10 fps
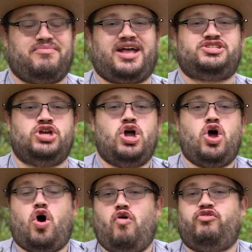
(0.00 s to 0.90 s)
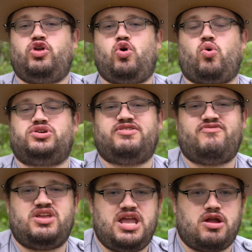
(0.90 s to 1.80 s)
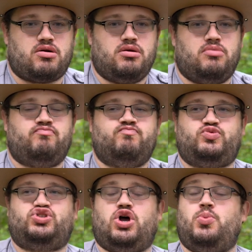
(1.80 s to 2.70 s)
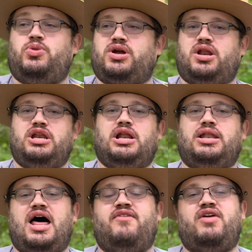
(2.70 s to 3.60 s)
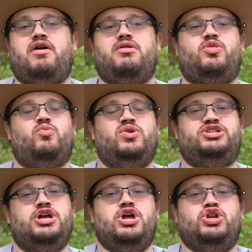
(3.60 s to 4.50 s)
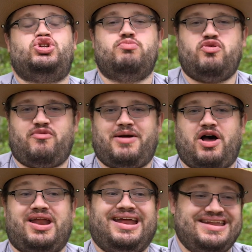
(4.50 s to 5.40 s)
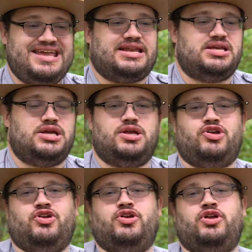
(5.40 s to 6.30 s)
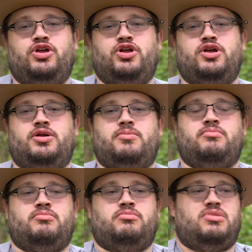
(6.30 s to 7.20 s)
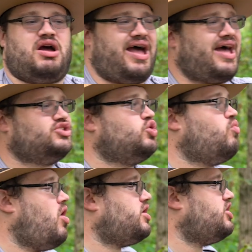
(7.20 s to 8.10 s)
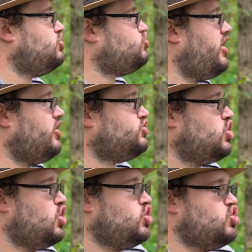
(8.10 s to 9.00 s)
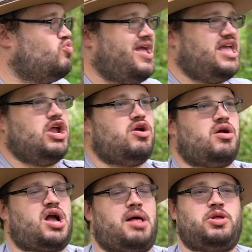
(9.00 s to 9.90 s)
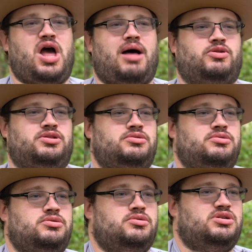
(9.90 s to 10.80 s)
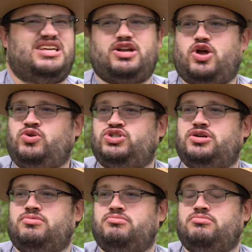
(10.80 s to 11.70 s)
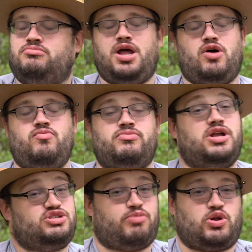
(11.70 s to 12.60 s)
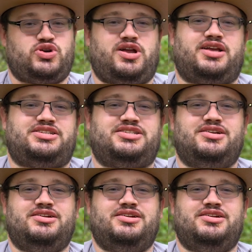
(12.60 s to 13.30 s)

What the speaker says: mass over the course of a year, so they're going to need a lot of area with which to move about and eat. Now, as you're walking the trails, you may hear a gobble gobble. Is that a ghost? No, it's a poultrygeist.